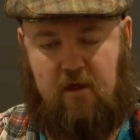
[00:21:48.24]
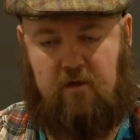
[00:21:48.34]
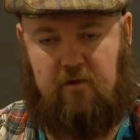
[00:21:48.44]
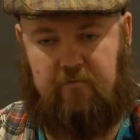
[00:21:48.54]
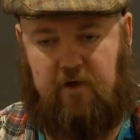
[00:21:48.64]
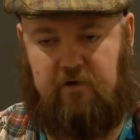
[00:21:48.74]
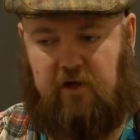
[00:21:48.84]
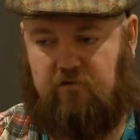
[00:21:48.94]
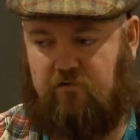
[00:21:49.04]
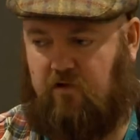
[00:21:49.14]
the
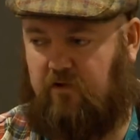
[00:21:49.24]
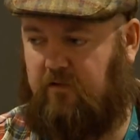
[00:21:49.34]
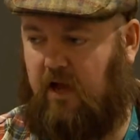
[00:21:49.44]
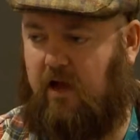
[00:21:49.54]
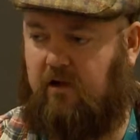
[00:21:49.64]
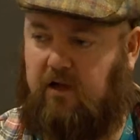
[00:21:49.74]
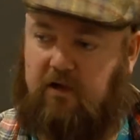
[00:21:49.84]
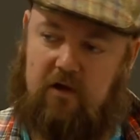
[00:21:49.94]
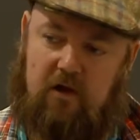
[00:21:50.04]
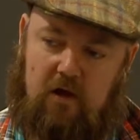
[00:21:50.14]
Foundation Trust there, and
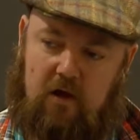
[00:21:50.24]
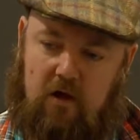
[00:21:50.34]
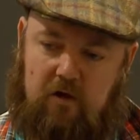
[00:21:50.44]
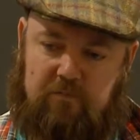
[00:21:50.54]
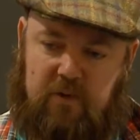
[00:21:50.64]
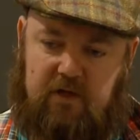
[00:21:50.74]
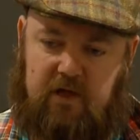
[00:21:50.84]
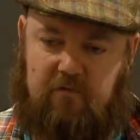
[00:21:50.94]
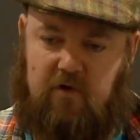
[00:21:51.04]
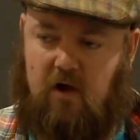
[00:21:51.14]
then I spend the
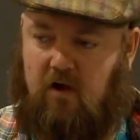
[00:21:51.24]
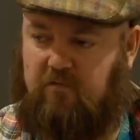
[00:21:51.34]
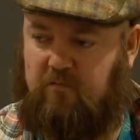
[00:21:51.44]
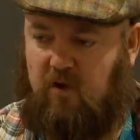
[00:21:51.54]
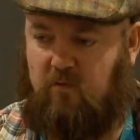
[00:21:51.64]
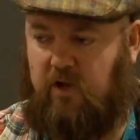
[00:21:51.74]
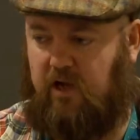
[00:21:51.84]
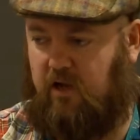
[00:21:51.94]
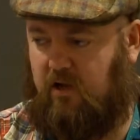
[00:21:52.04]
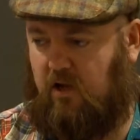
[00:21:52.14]
other half of my
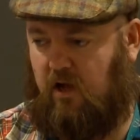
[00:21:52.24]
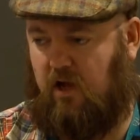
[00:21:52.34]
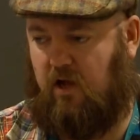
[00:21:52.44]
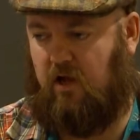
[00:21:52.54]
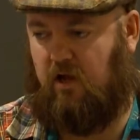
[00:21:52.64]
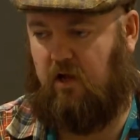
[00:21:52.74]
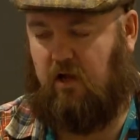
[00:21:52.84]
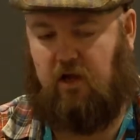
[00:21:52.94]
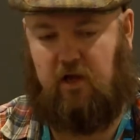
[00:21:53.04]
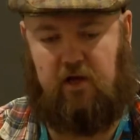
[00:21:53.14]
week
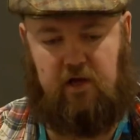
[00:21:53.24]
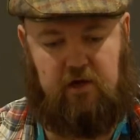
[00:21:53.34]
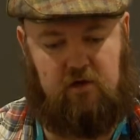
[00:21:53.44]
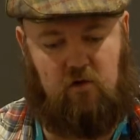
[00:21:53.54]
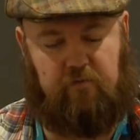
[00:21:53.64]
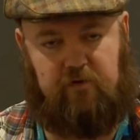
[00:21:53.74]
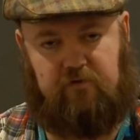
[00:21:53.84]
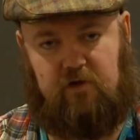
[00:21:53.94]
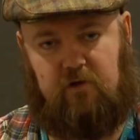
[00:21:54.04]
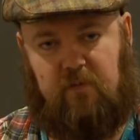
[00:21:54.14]
in an office
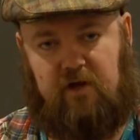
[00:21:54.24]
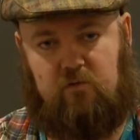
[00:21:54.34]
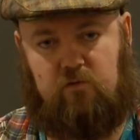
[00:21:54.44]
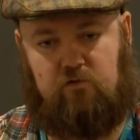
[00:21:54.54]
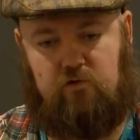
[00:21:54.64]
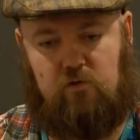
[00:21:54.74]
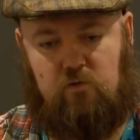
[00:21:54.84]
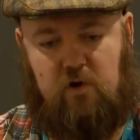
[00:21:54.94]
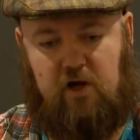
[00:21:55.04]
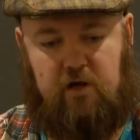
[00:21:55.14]
in the medical school
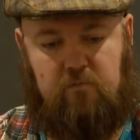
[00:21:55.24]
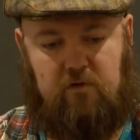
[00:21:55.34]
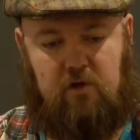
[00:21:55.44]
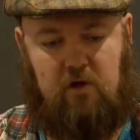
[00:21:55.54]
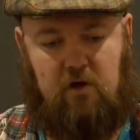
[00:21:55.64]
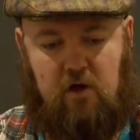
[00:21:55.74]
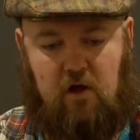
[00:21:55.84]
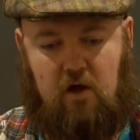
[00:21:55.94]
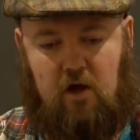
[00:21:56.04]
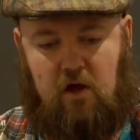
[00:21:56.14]
working with a
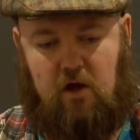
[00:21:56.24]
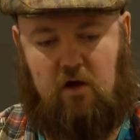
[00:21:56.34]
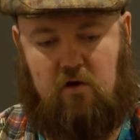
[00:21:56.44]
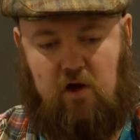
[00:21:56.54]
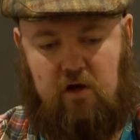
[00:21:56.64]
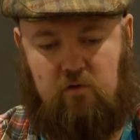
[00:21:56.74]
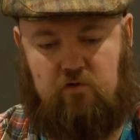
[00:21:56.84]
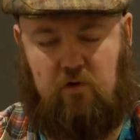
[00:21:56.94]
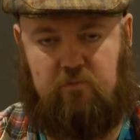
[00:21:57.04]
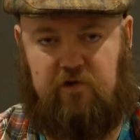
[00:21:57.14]
guy called
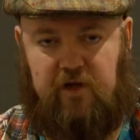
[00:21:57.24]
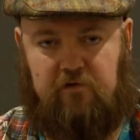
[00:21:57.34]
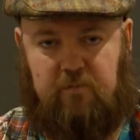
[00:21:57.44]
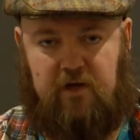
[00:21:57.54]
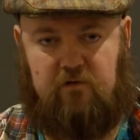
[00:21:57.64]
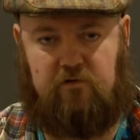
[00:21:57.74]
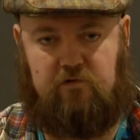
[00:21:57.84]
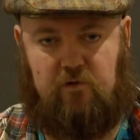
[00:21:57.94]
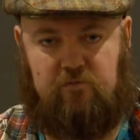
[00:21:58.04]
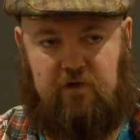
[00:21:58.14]
Tom Shakespeare, Dr.
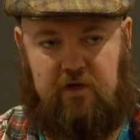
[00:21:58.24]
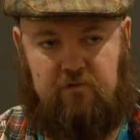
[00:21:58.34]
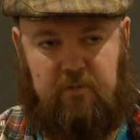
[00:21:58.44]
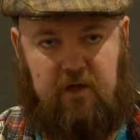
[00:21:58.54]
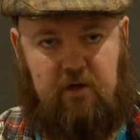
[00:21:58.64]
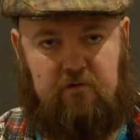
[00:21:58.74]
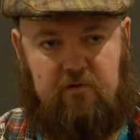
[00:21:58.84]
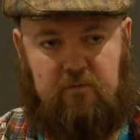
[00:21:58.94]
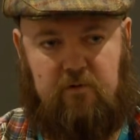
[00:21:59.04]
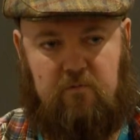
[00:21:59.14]
Tom Shakespeare,
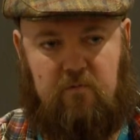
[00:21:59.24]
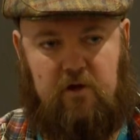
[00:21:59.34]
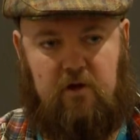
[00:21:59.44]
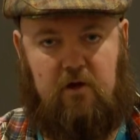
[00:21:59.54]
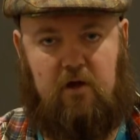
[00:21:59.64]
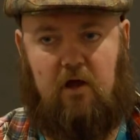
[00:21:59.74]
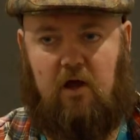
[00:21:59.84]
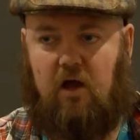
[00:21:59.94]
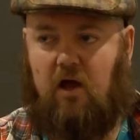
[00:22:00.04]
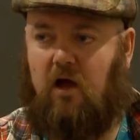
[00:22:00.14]
some people might know.
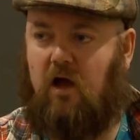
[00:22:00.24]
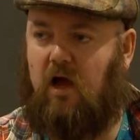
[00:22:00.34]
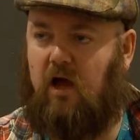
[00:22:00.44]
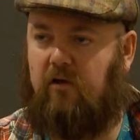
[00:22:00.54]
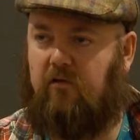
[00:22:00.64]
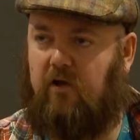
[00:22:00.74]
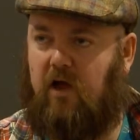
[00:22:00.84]
And